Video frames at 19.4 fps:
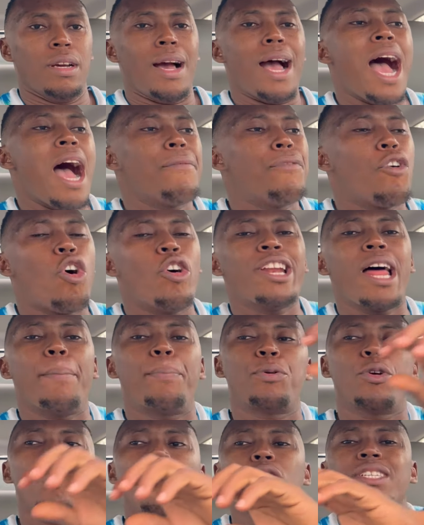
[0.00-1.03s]
Have other
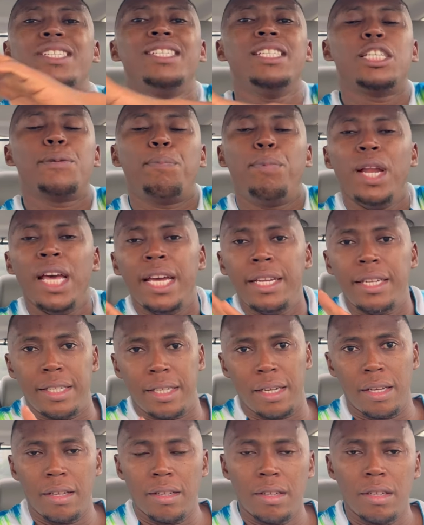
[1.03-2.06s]
products displayed
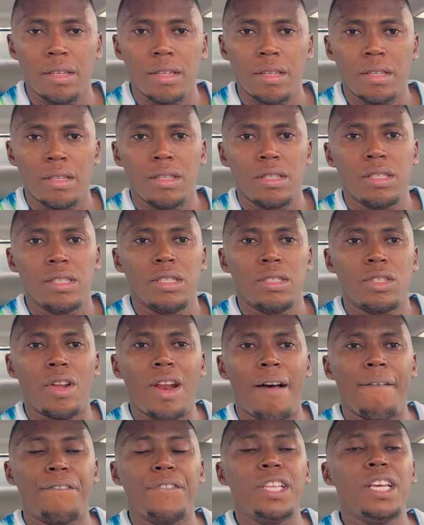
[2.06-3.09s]

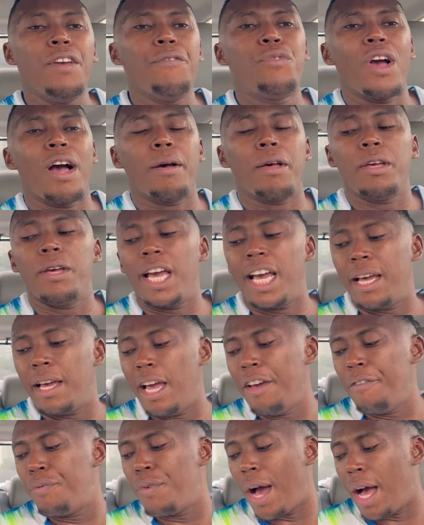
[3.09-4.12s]
so that if you are
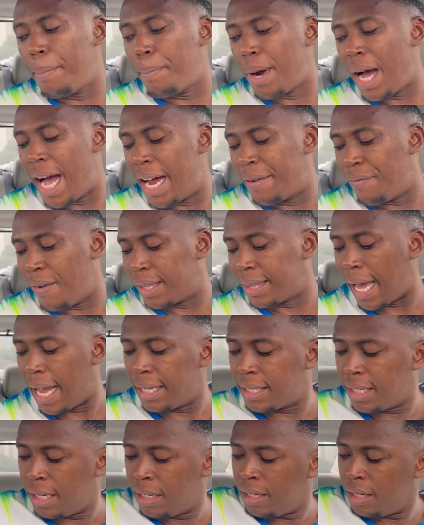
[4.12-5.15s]
if you are
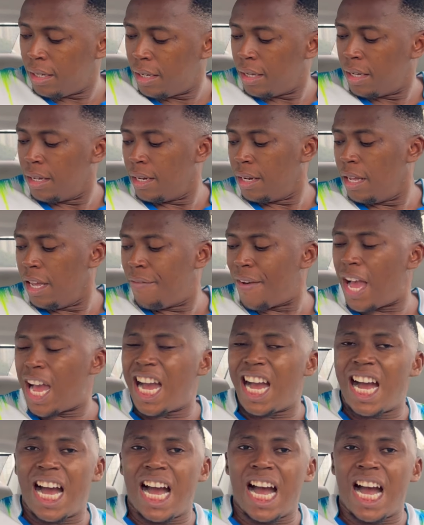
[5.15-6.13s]
advertising if you are